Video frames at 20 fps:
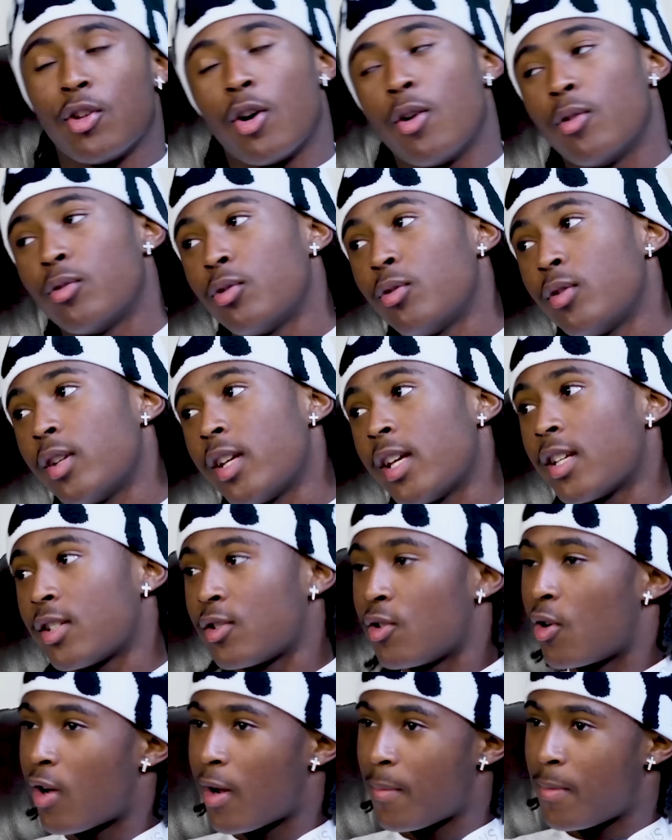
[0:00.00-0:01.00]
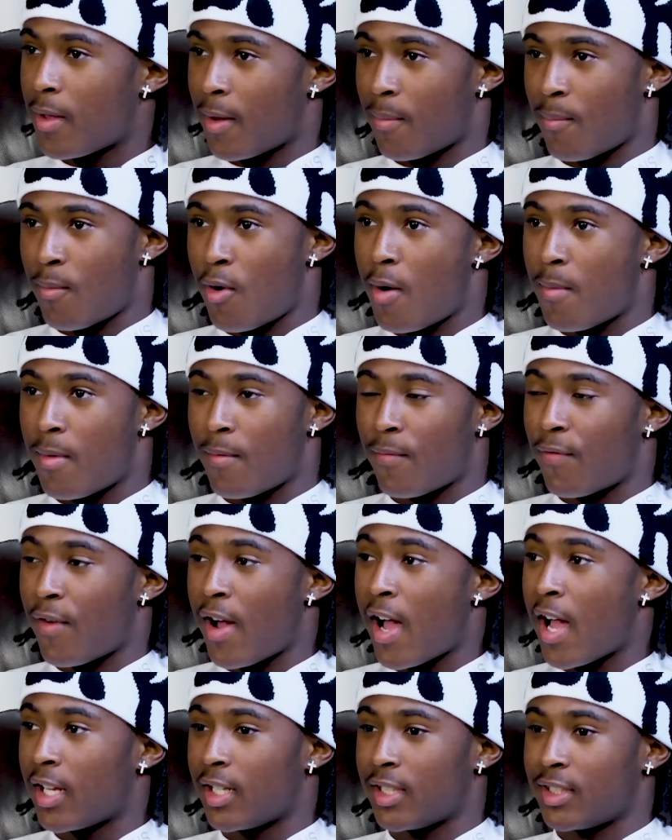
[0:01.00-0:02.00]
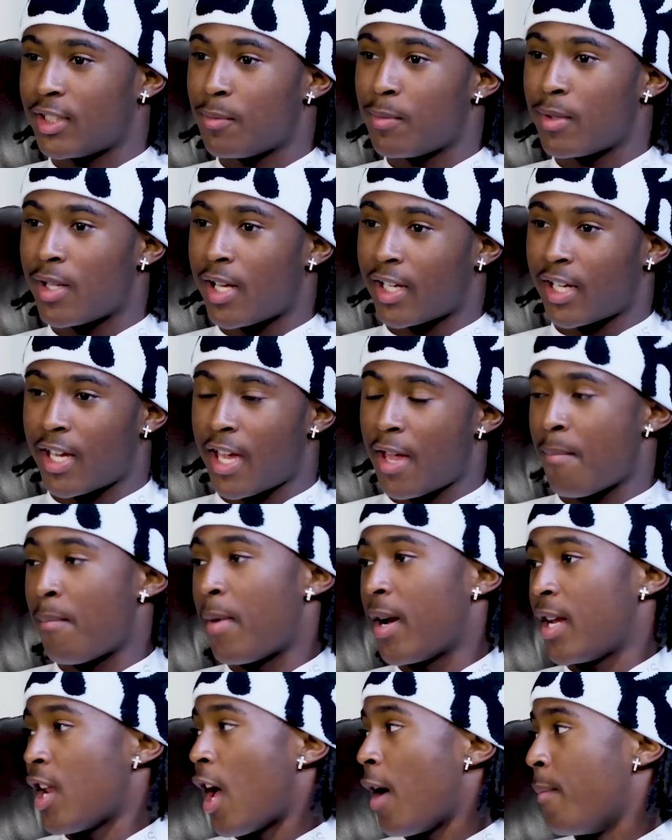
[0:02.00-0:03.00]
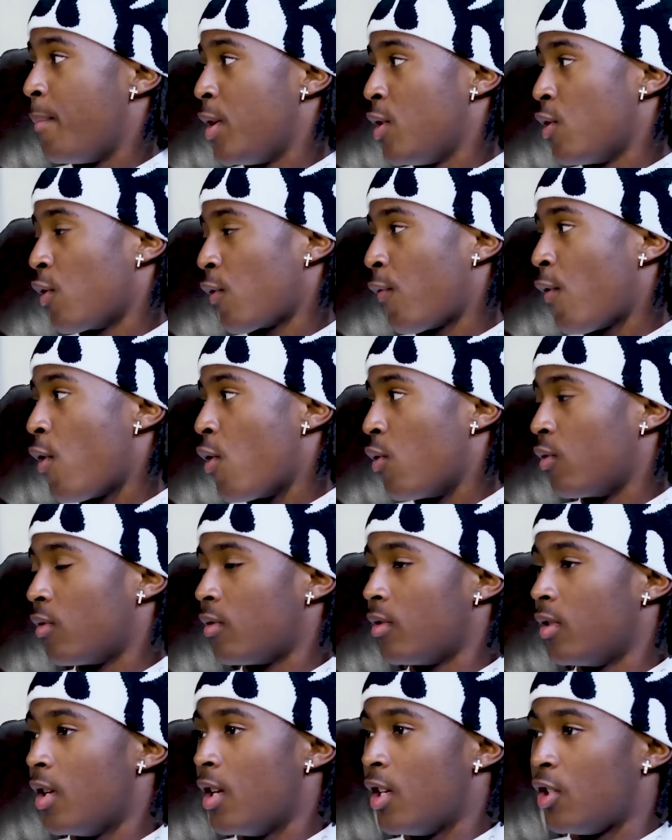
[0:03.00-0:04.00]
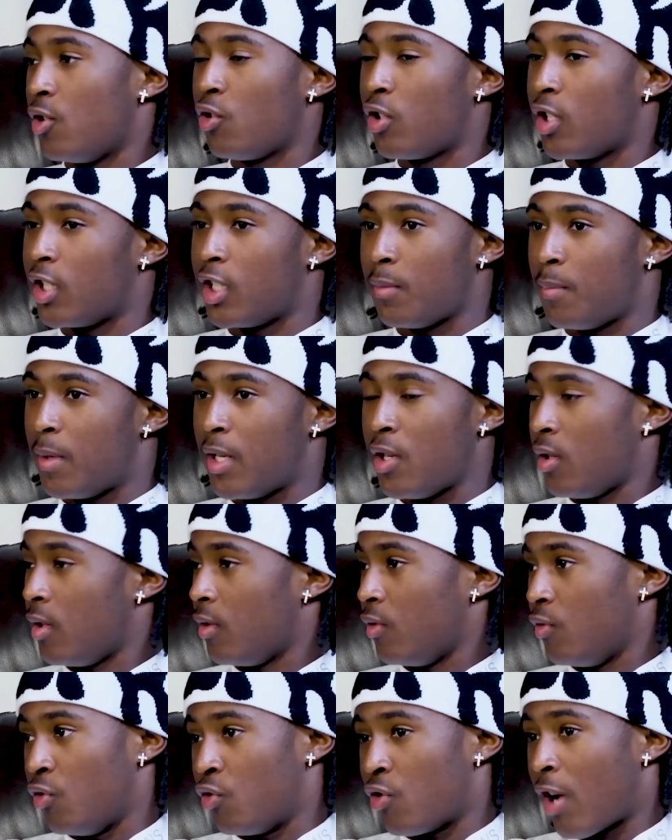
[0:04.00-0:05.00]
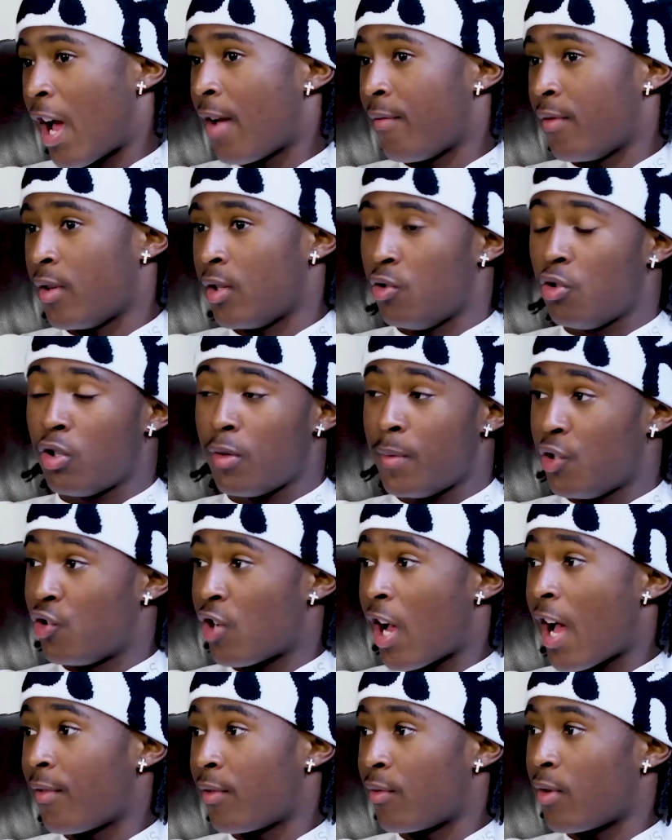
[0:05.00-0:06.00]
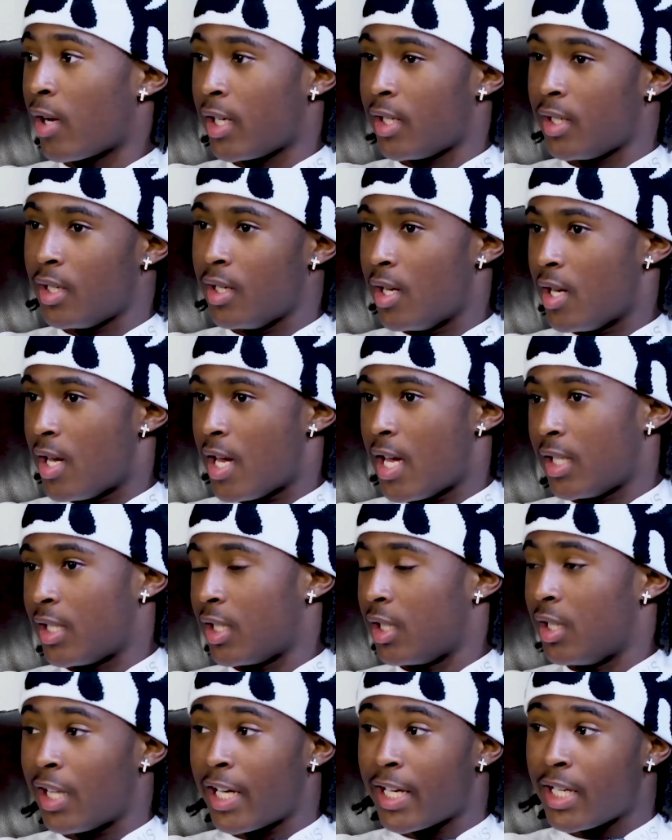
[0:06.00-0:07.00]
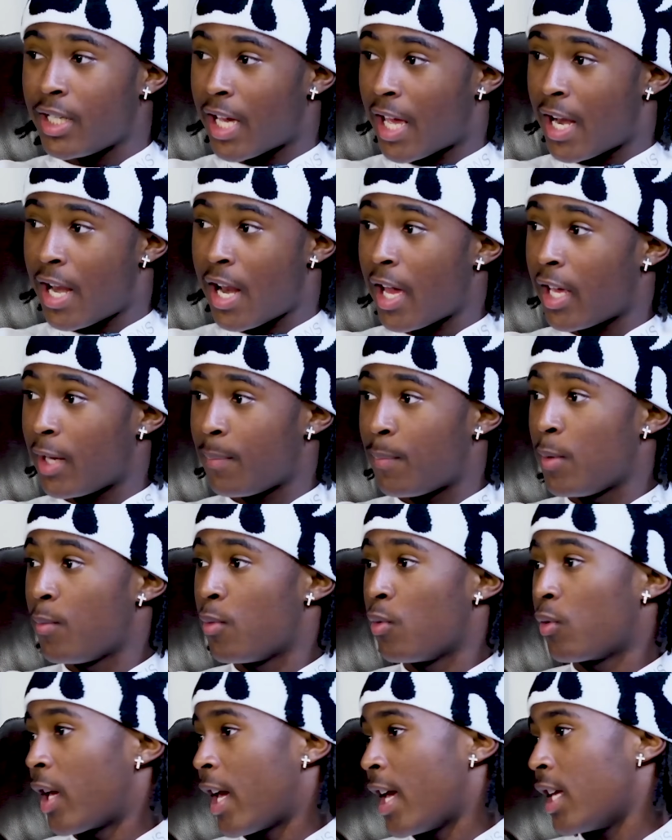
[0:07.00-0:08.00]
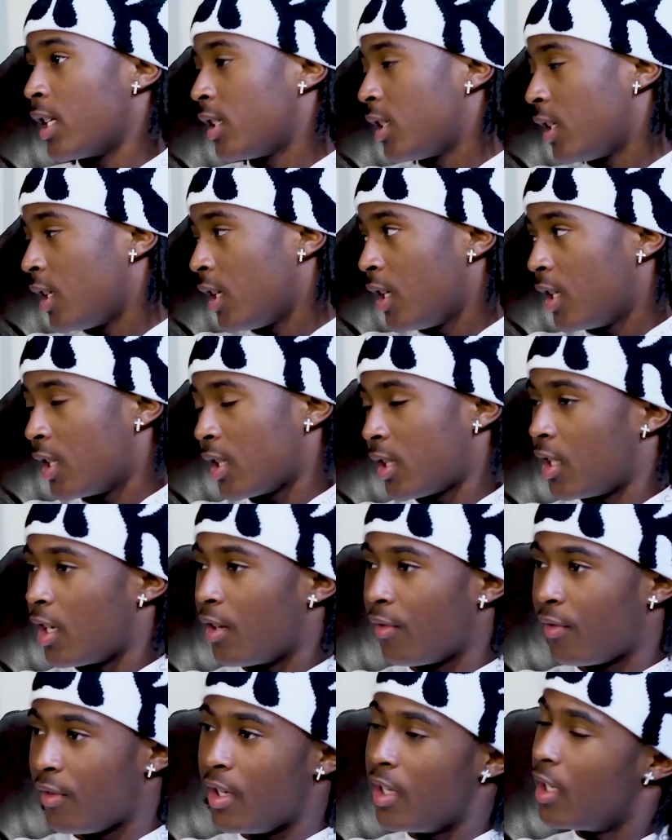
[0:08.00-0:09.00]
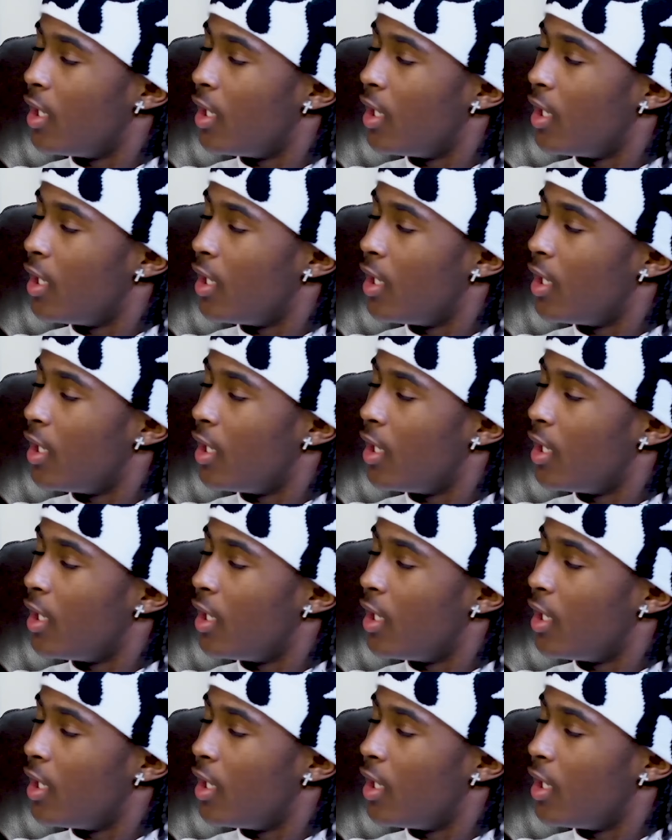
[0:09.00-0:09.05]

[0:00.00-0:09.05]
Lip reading: don't do this, don't. I'd be like, Mom, I'm fine. And she'd be like, it might not be your fault. You could just be driving. You could be driving right. it's late at night, people can't see and stuff.